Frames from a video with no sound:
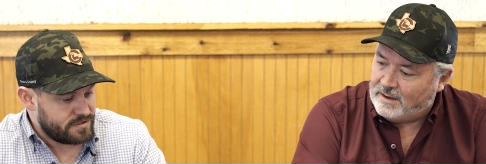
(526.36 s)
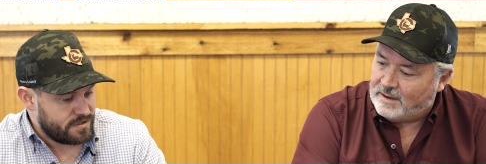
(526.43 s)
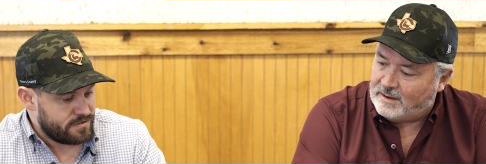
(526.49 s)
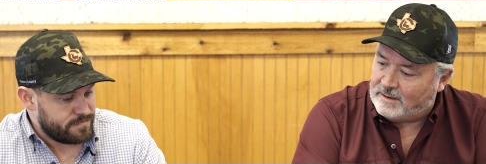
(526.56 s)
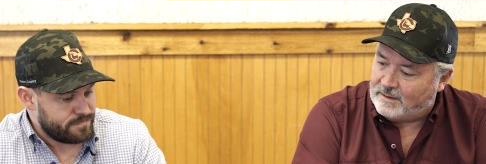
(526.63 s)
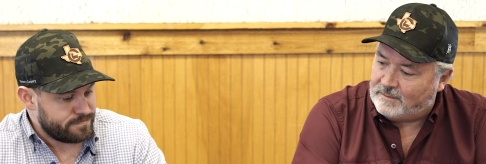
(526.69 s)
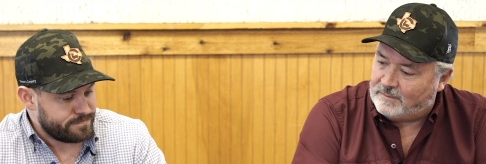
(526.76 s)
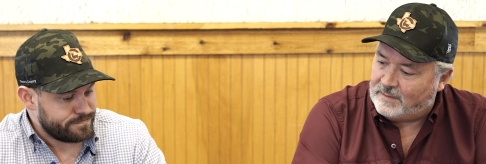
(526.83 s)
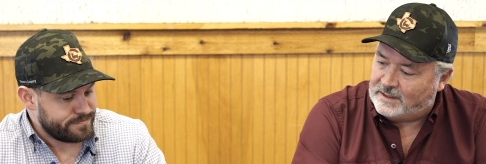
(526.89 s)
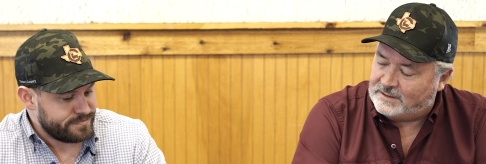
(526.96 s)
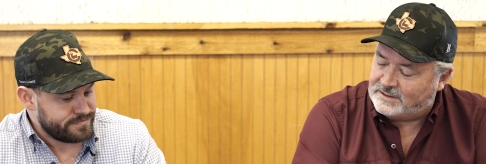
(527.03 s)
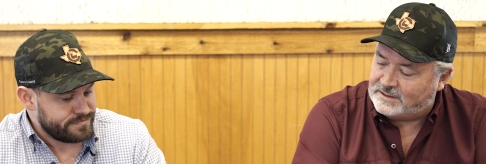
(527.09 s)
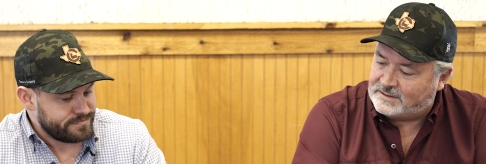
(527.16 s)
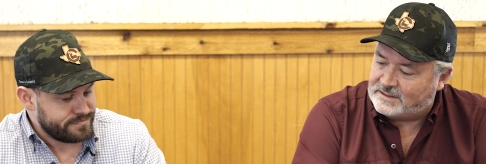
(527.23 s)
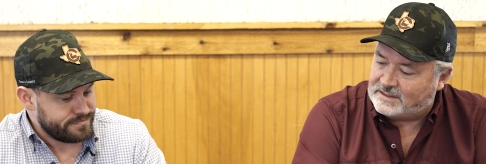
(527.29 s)
Speaker 1: Uh, it
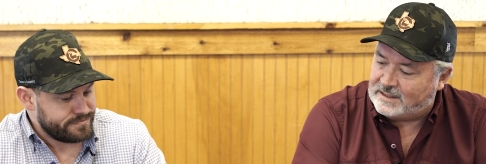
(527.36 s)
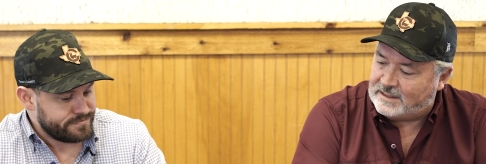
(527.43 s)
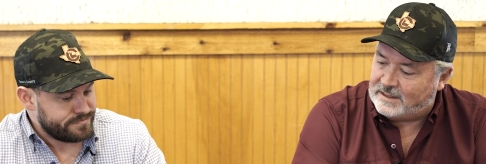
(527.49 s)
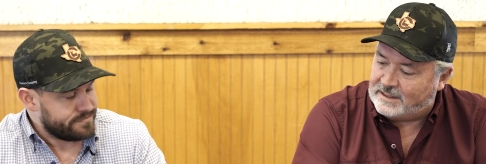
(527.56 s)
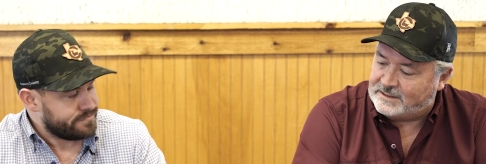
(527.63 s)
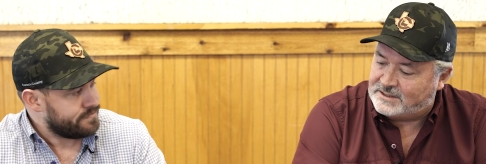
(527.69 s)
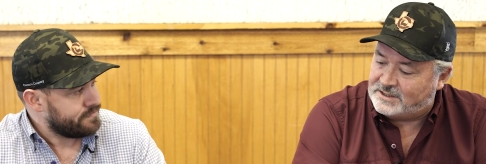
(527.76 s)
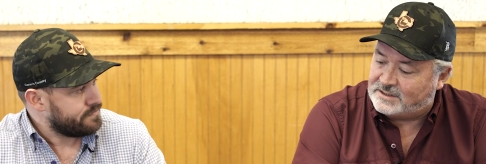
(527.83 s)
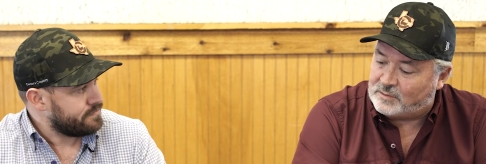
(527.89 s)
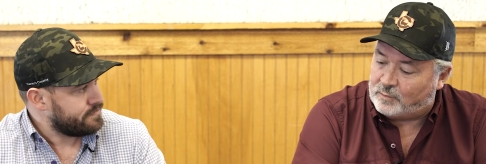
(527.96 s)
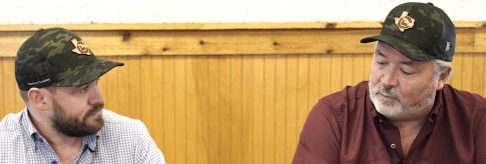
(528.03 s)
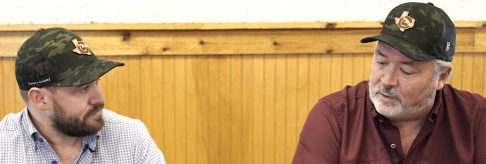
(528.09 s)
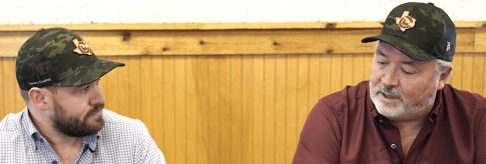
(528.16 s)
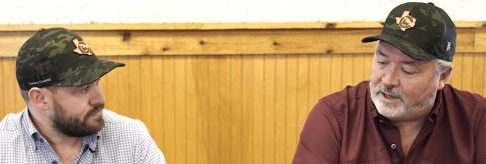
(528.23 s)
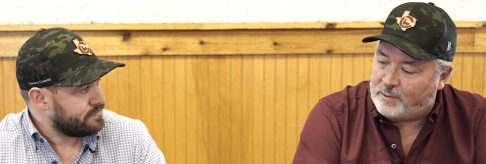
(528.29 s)
just uh, it's just a
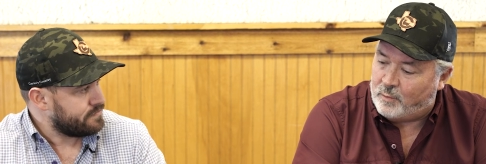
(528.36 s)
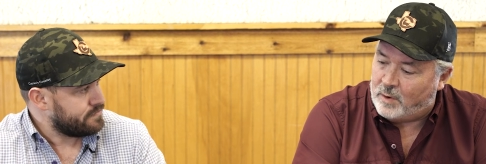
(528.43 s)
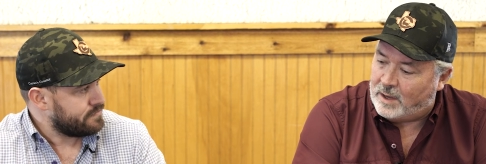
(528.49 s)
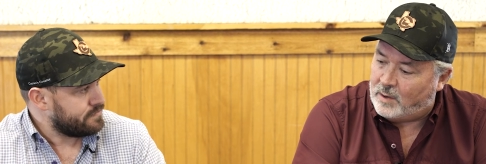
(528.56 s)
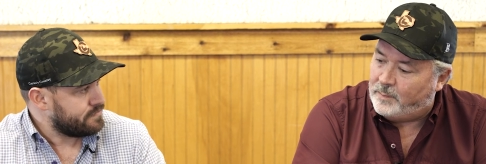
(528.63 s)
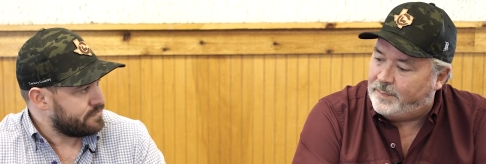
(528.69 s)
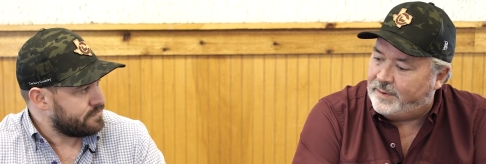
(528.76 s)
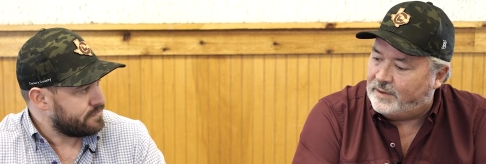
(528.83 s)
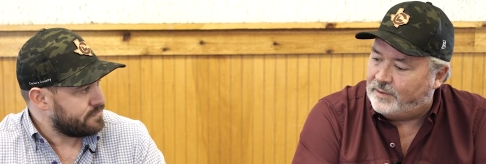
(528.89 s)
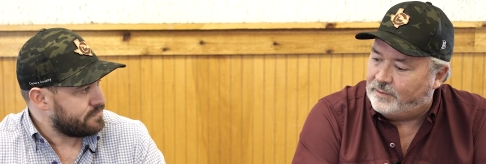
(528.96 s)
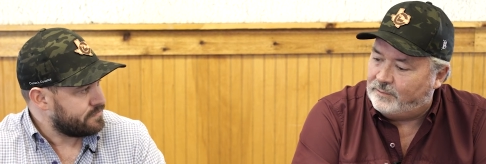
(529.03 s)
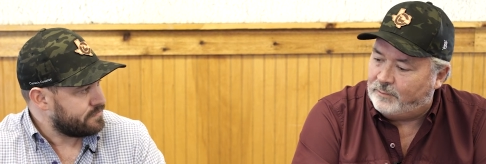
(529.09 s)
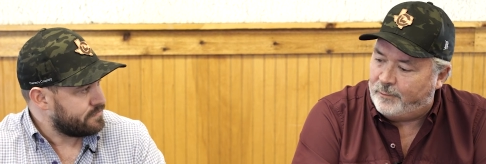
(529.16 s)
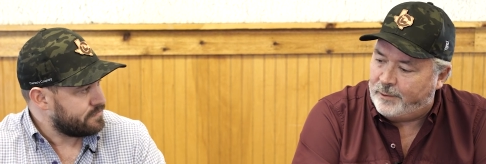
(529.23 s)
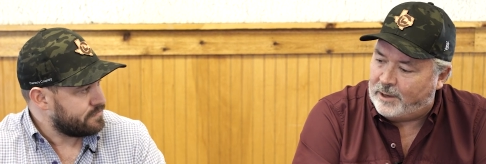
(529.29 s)
really well built,
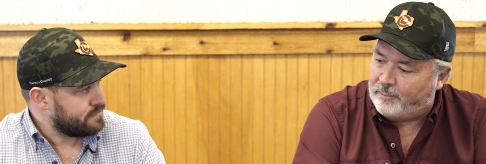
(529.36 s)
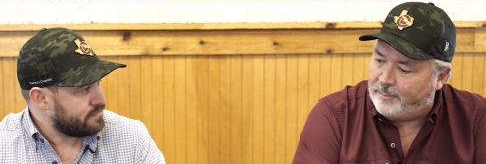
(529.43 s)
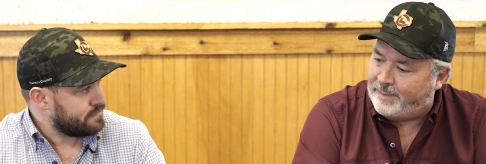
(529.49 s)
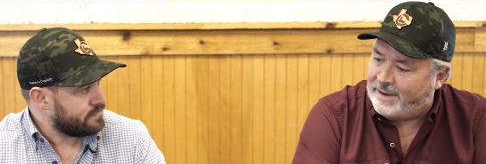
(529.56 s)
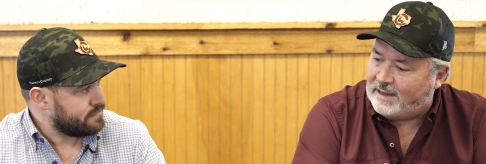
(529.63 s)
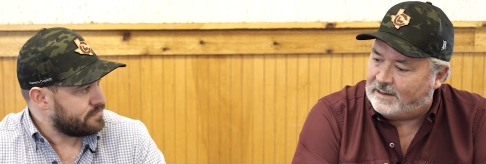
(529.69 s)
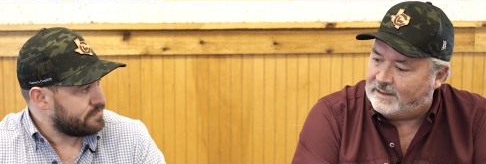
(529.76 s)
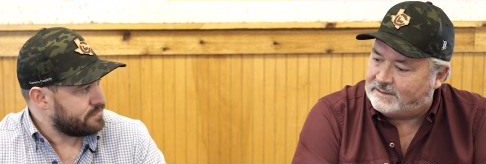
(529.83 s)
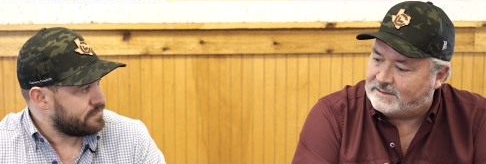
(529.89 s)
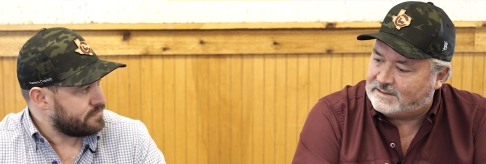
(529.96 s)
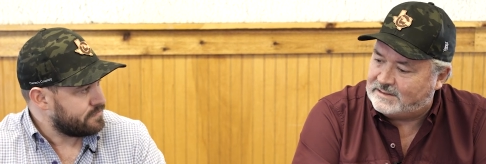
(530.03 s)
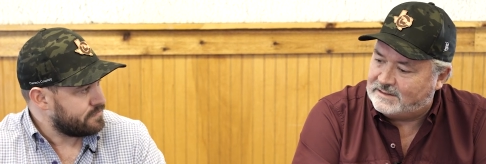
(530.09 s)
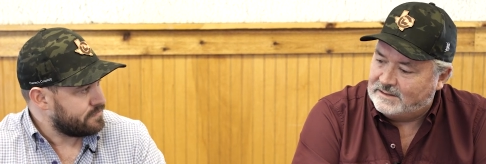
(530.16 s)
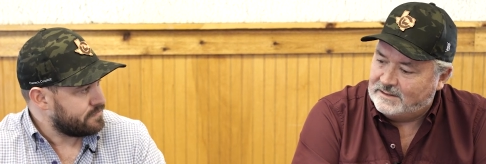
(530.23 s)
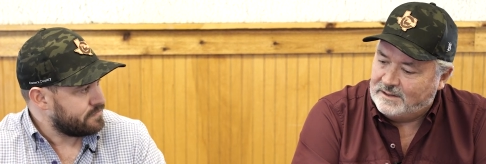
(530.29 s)
well
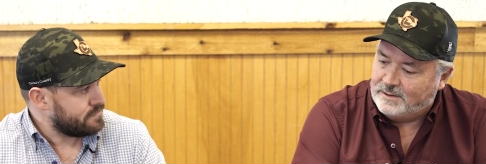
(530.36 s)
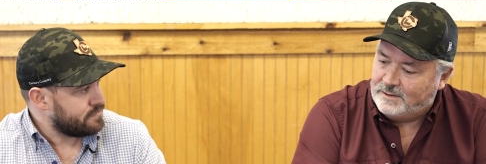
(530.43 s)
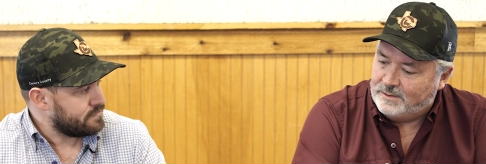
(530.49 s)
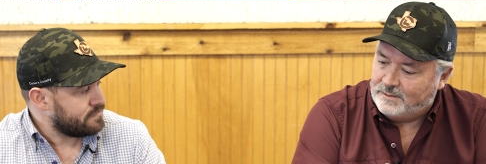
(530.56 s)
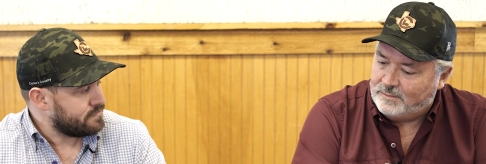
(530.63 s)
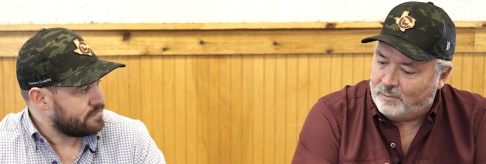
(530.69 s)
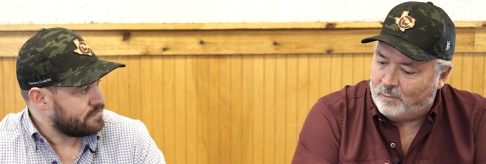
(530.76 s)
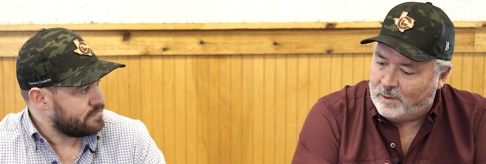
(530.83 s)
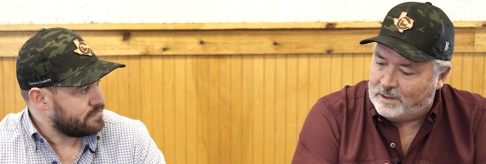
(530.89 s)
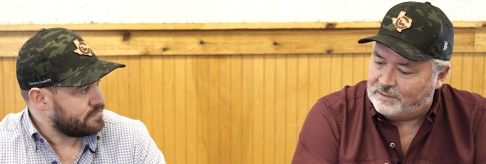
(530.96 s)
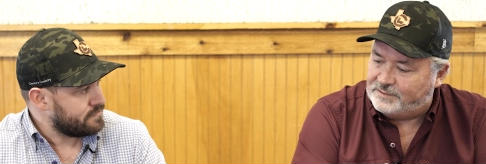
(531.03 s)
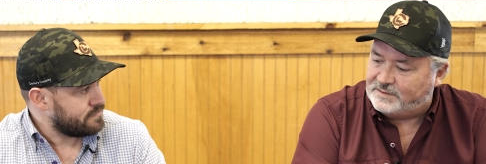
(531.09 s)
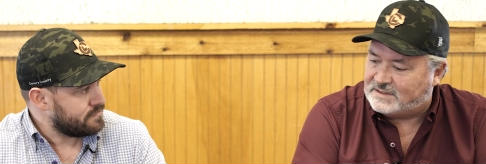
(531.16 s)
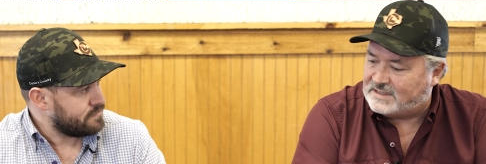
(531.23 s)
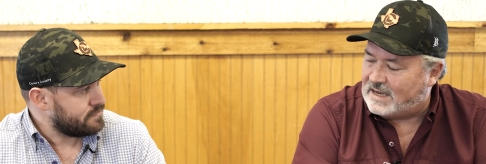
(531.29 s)
balanced, well
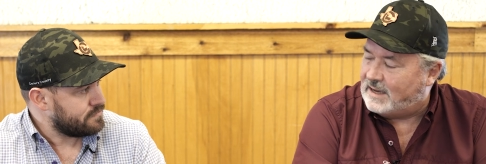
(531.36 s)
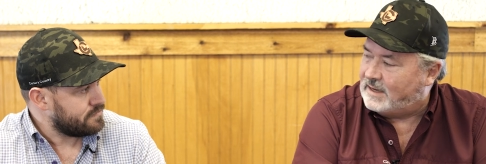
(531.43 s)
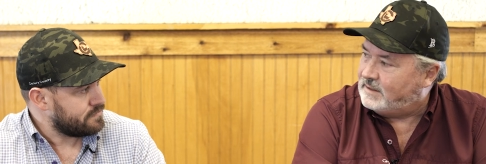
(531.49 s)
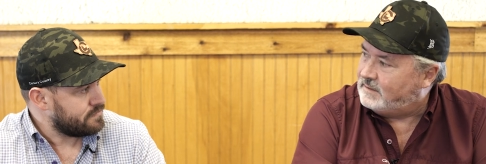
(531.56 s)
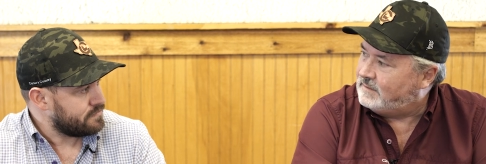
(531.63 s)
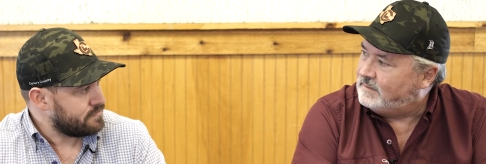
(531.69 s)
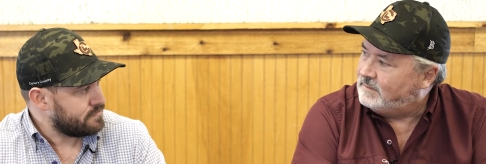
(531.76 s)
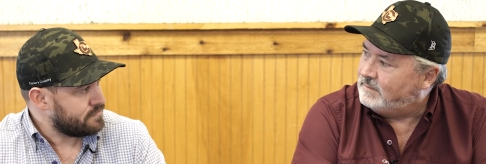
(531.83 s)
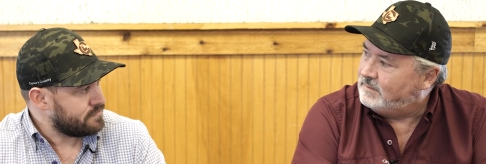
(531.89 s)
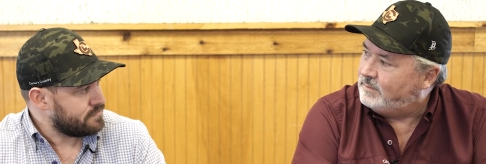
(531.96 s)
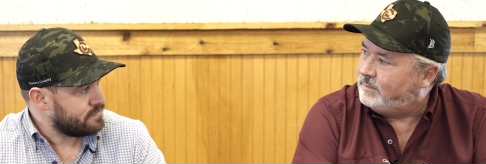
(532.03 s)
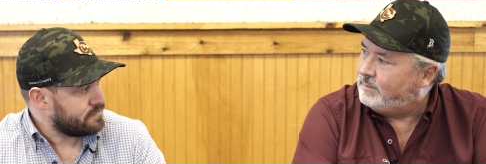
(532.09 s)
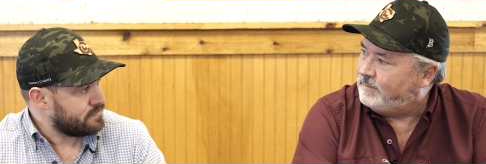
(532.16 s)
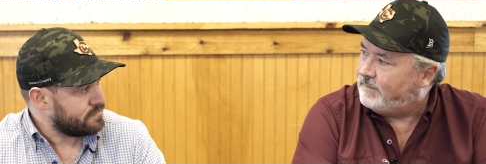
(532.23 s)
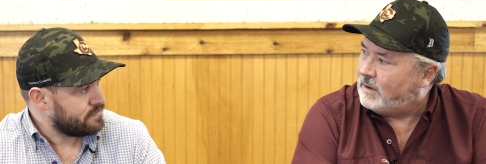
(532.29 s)
designed
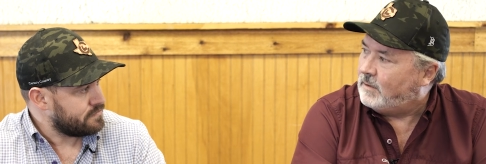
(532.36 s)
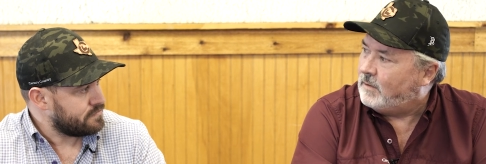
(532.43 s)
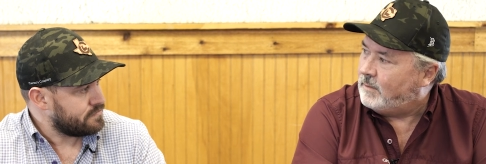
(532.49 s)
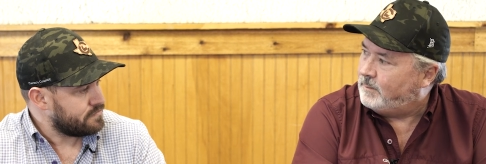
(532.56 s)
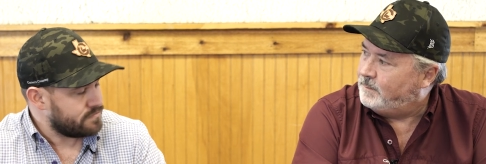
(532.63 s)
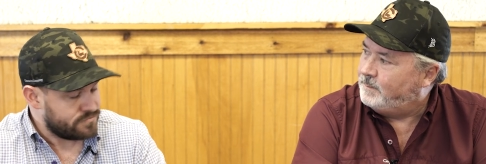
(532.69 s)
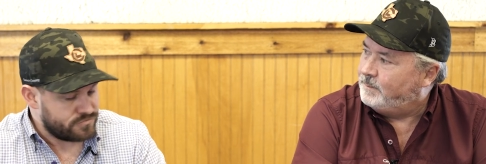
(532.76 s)
firearm.